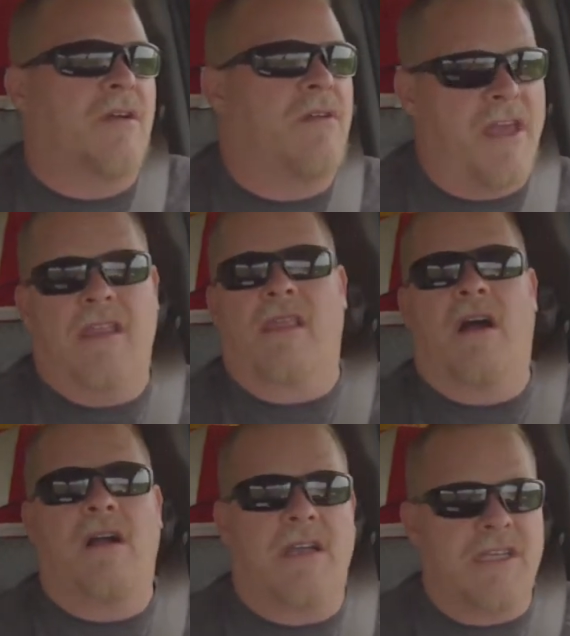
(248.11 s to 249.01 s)
the
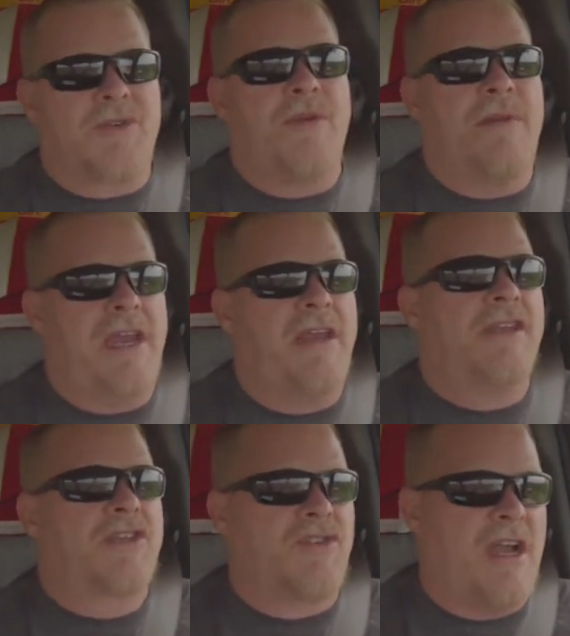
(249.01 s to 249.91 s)
longest
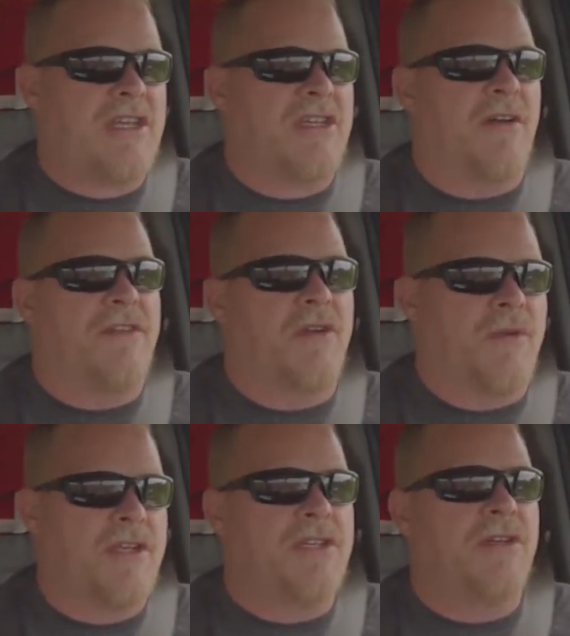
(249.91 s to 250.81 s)
remaining stretch of the
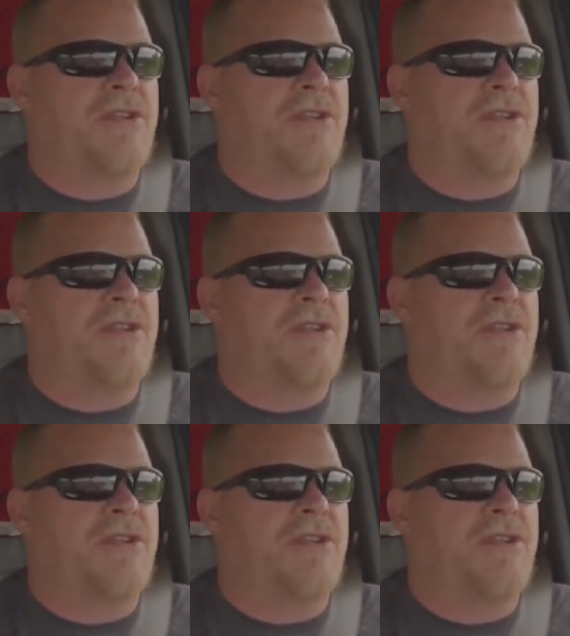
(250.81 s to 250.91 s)
original